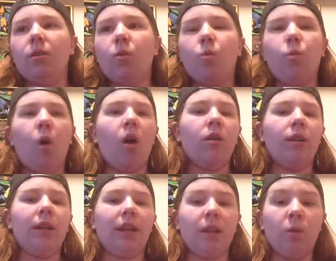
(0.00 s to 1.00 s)

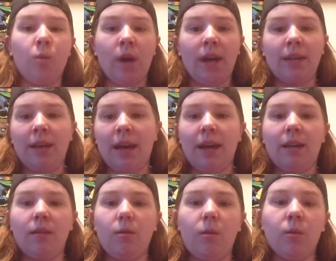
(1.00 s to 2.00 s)
quality and the way
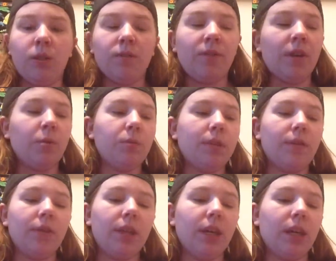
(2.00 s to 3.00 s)
that it was filmed and
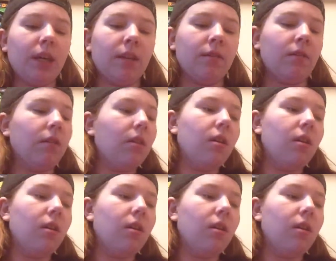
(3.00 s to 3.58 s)
everything, and